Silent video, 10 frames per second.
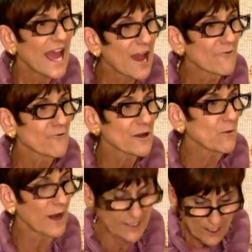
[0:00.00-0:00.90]

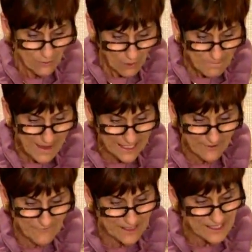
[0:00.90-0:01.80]
everyone will
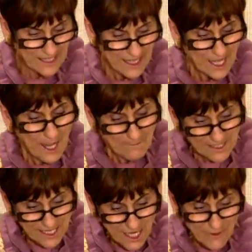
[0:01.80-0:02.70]
benefit.
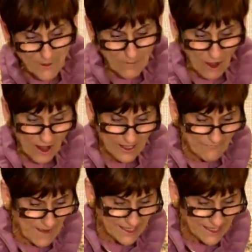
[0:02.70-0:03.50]
But another part of